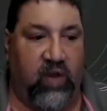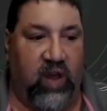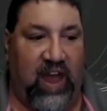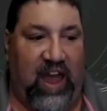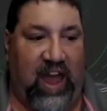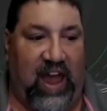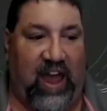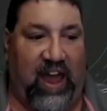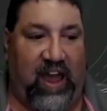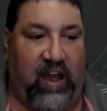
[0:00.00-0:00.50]

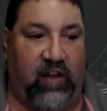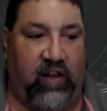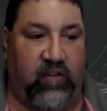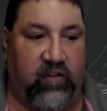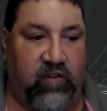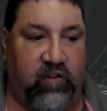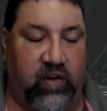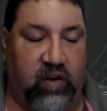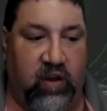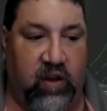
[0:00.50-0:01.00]
And
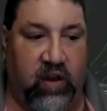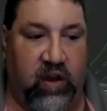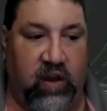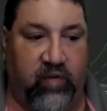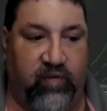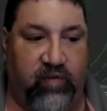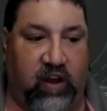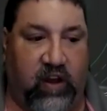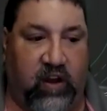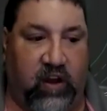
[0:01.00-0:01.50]

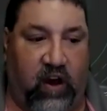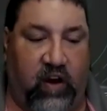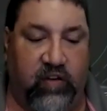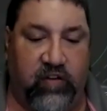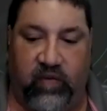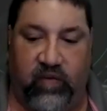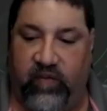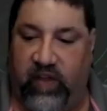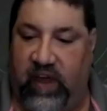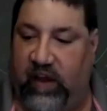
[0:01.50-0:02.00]
because
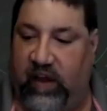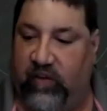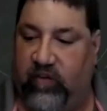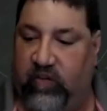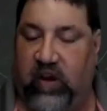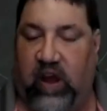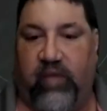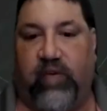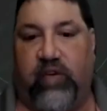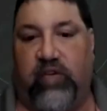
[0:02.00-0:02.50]
of that,
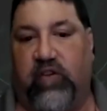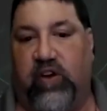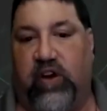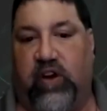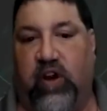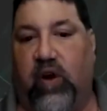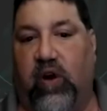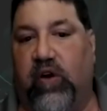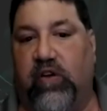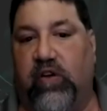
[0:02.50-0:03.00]

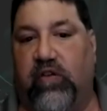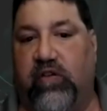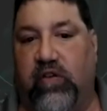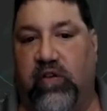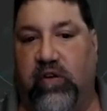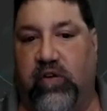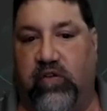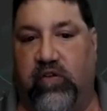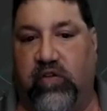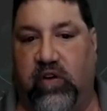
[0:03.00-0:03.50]
cybersecurity
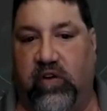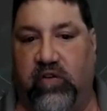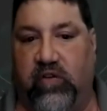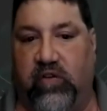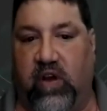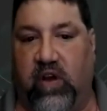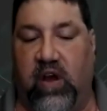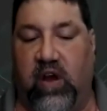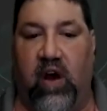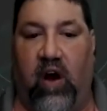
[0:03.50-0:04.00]
solutions
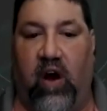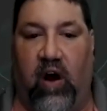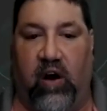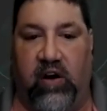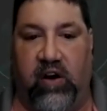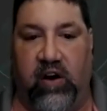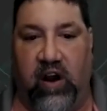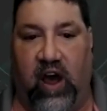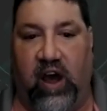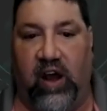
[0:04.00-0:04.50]
are
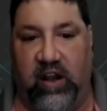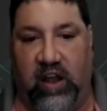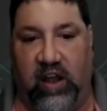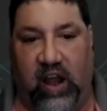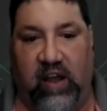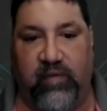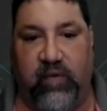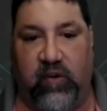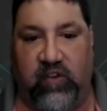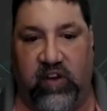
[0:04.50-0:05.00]
not
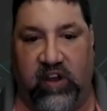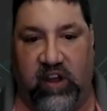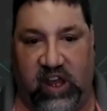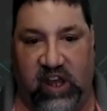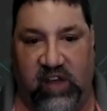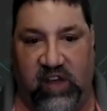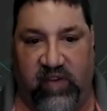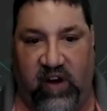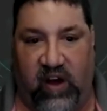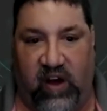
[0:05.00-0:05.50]
able to
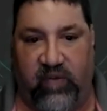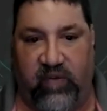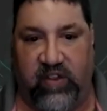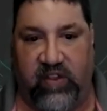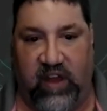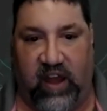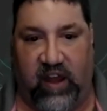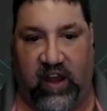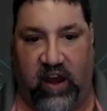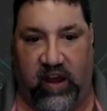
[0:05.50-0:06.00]
keep up with
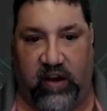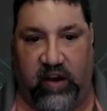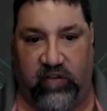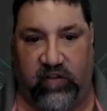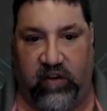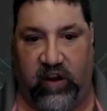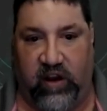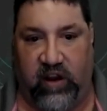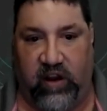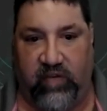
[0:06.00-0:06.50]
that kind of
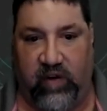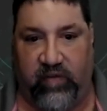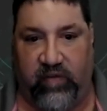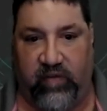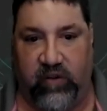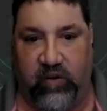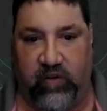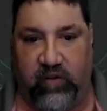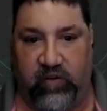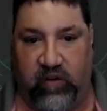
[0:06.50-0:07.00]
state of
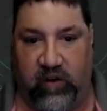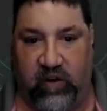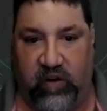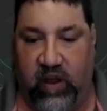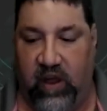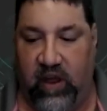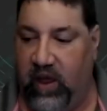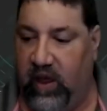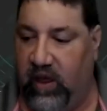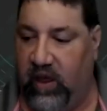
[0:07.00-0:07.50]
evolution.
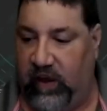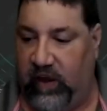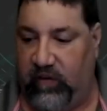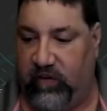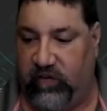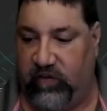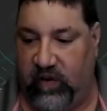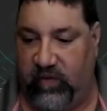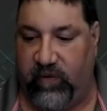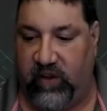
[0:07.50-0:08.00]
They
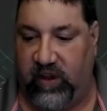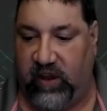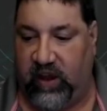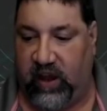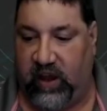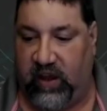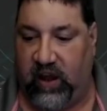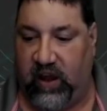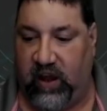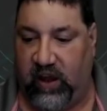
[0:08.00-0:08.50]
simply
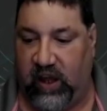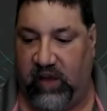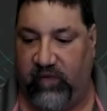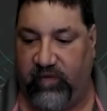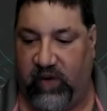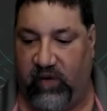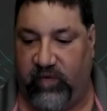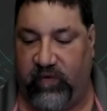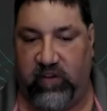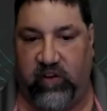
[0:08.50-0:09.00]
cannot keep
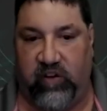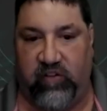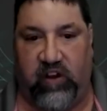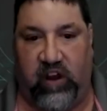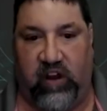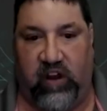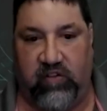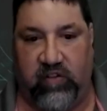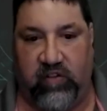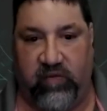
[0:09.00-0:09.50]
up with the
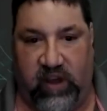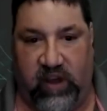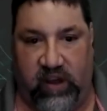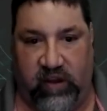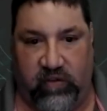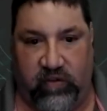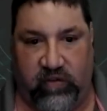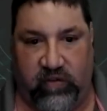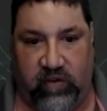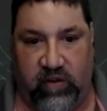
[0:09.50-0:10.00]
change of
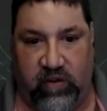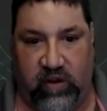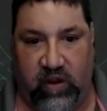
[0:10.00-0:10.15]
pace.